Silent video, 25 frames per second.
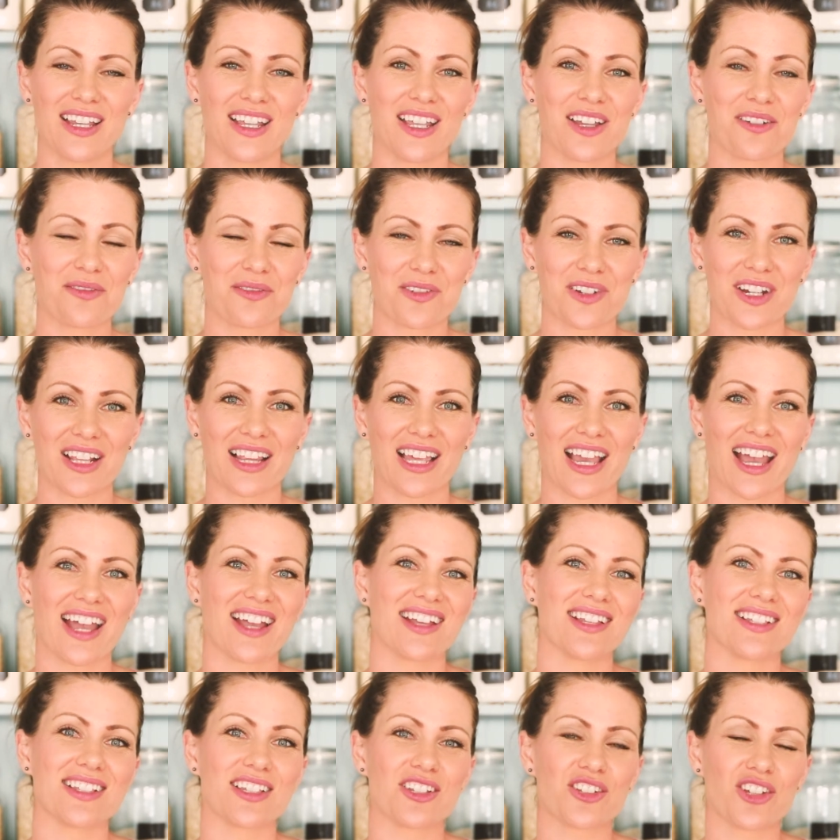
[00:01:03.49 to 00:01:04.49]
It really
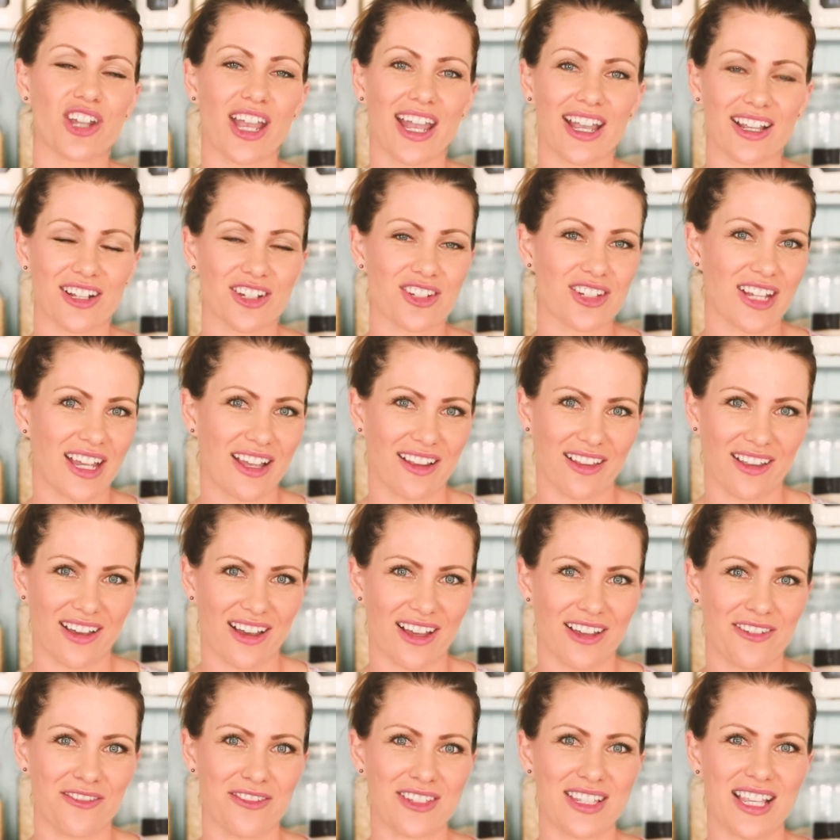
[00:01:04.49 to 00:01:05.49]
has changed our
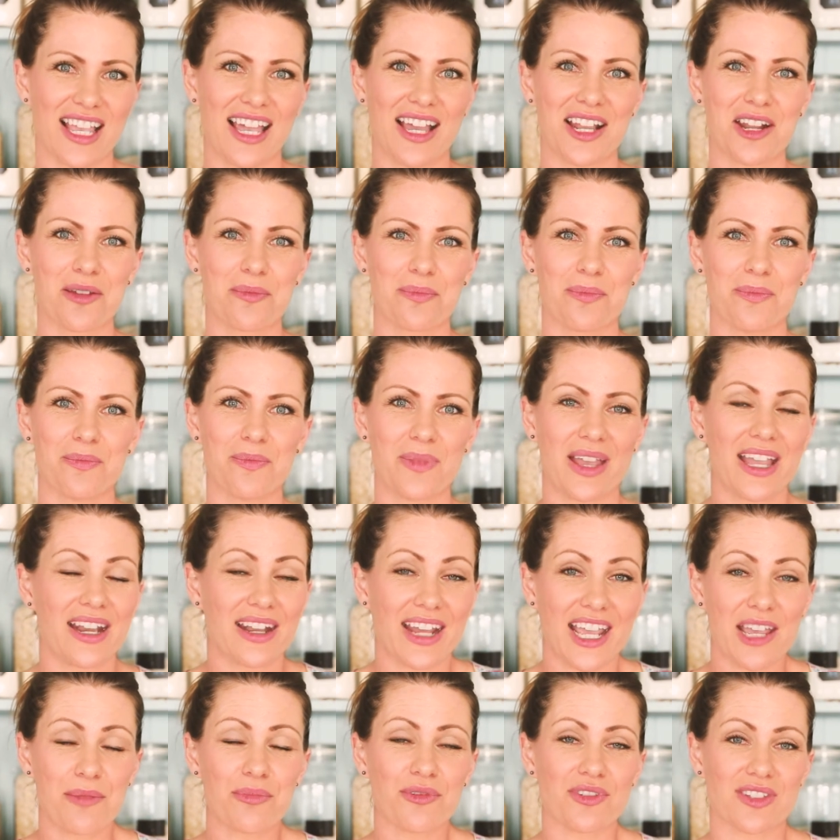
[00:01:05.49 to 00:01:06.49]
lives and it
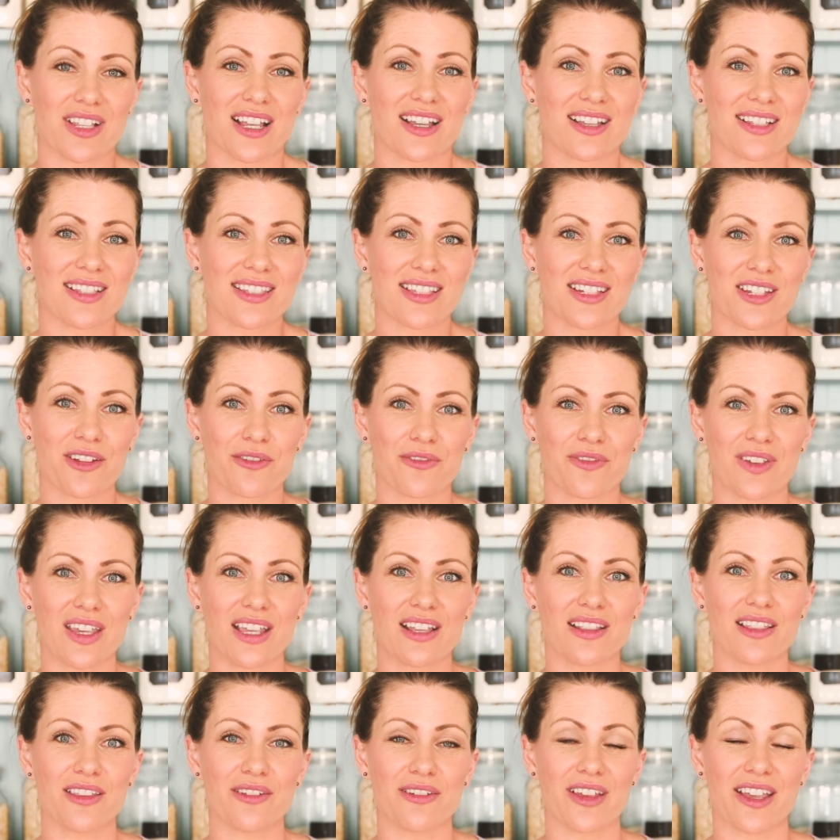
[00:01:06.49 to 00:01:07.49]
enables us to
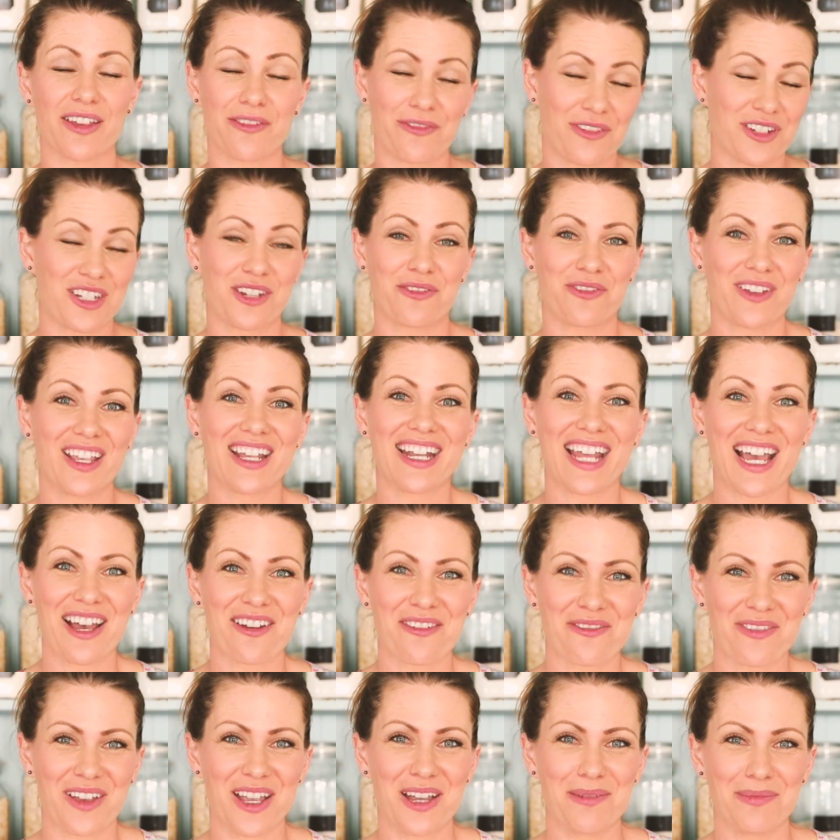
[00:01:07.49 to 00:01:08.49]
feed
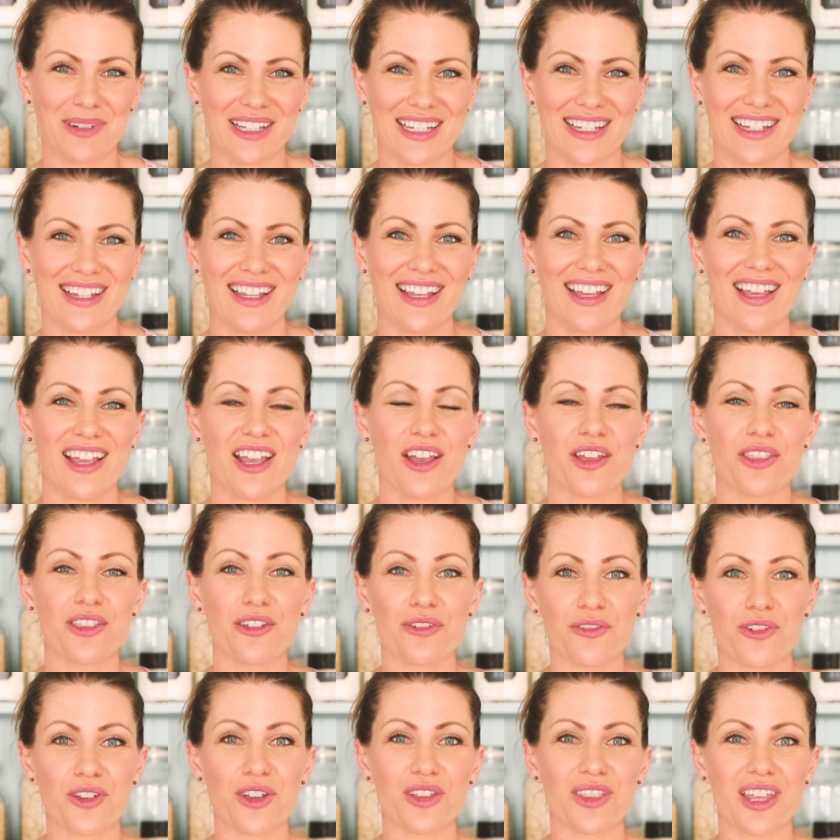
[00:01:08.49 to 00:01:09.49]
our family the
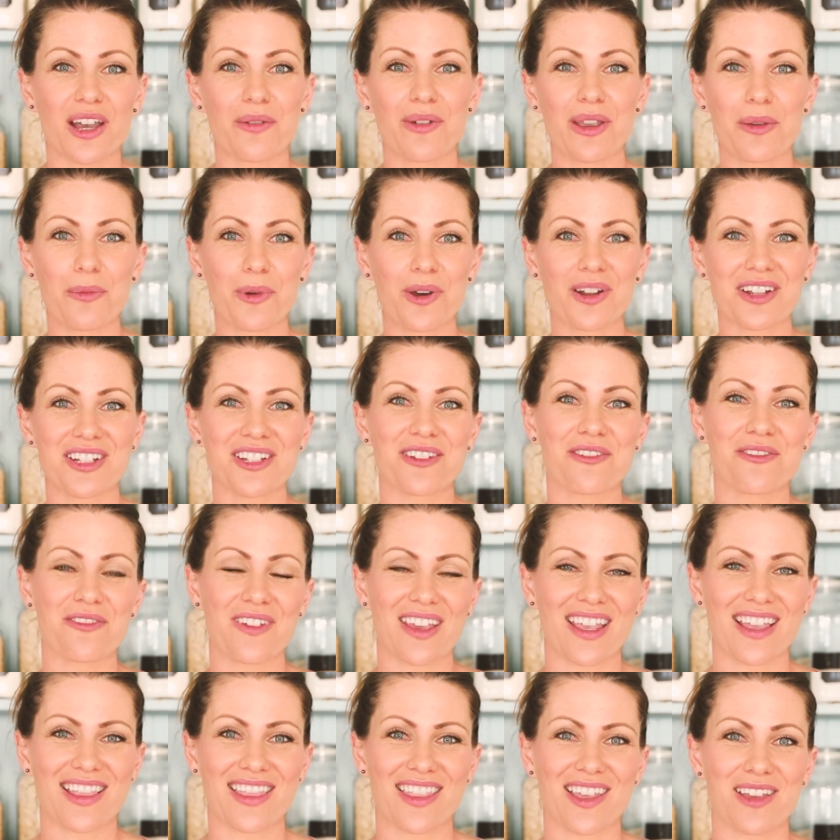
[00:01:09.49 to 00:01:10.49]
food that we want to
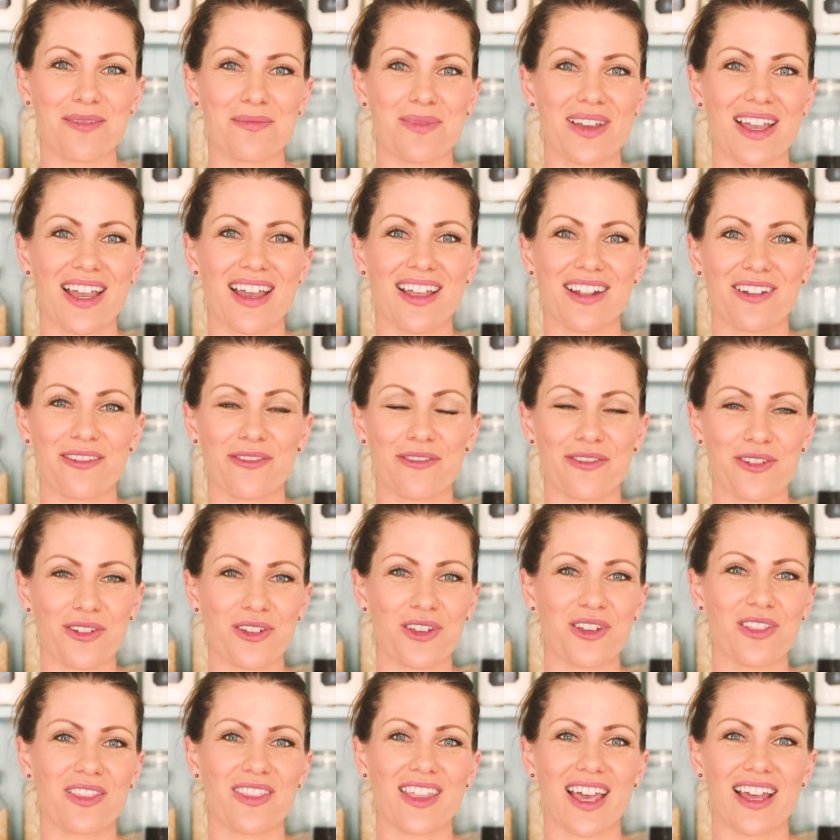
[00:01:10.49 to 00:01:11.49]
feed them and
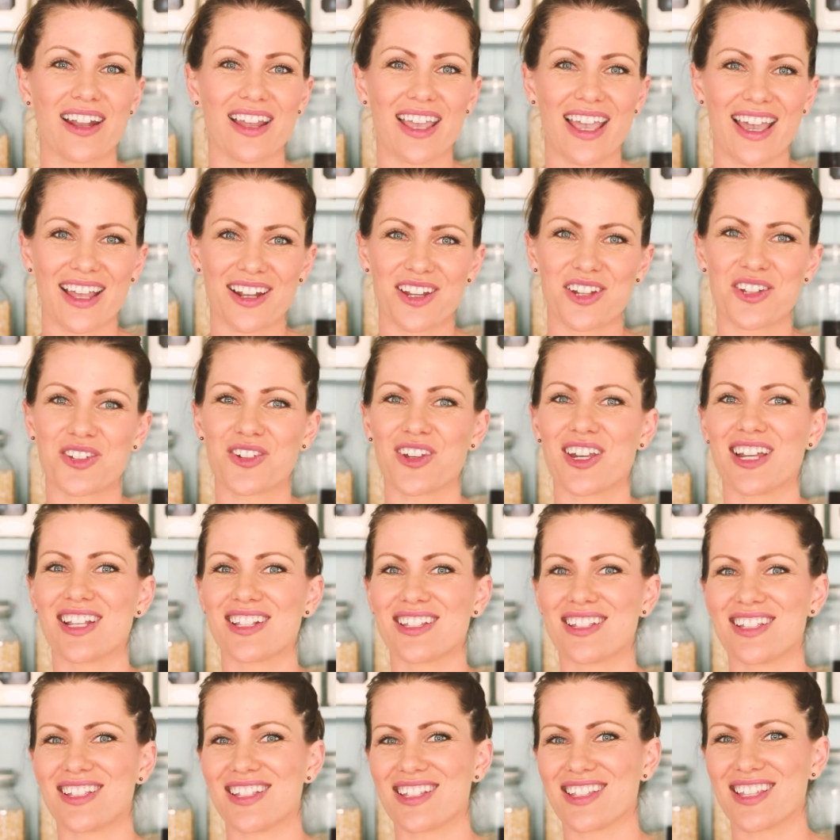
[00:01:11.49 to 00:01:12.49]
food that
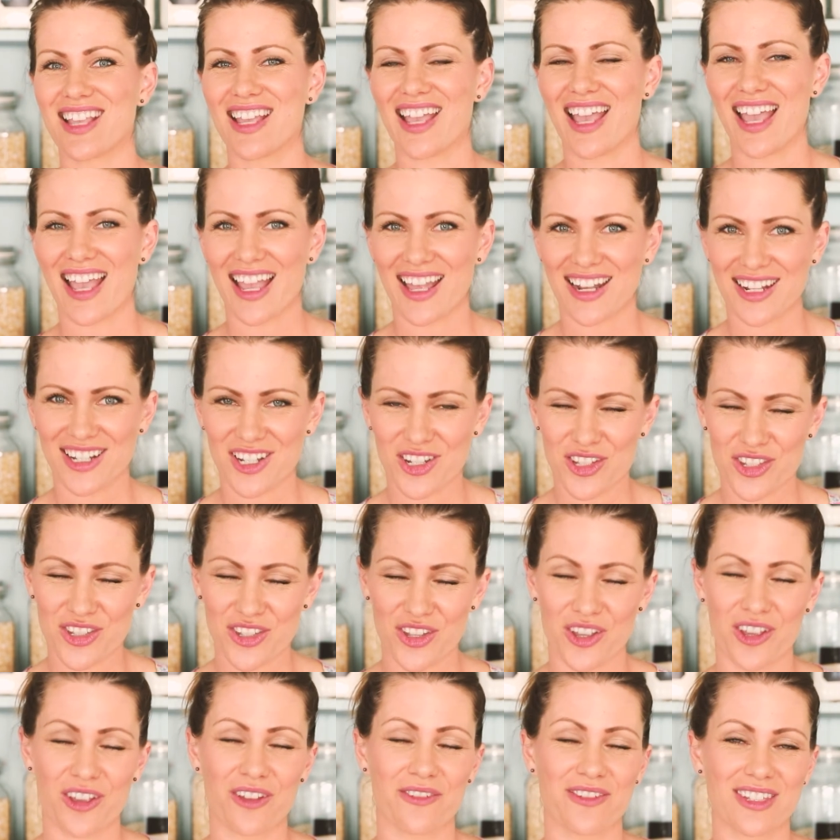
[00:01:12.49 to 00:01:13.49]
energizes and
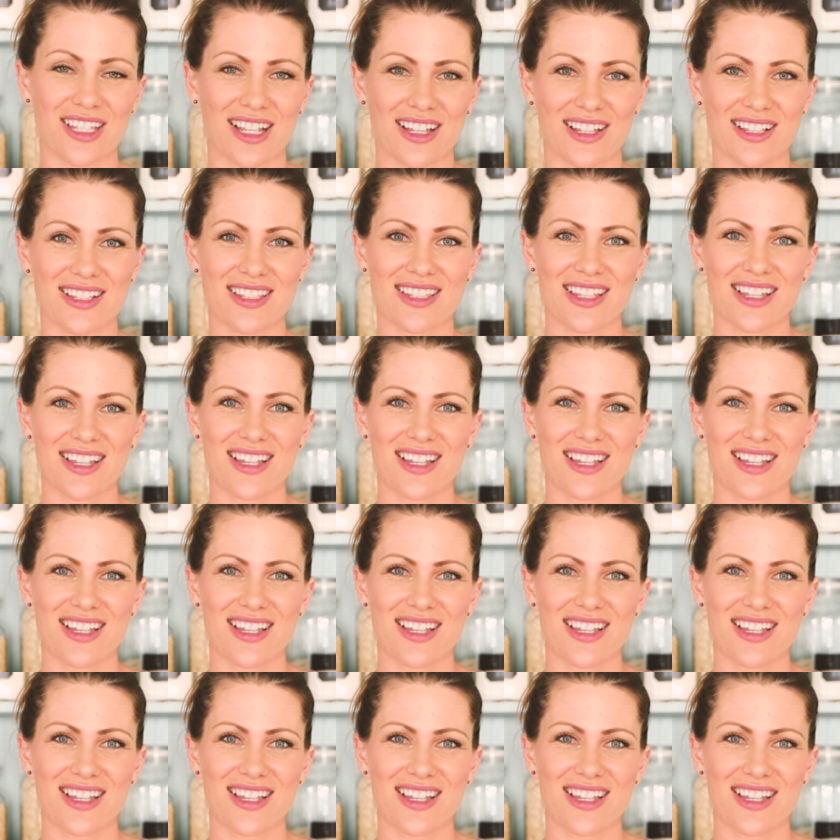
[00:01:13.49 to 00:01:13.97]
serves us.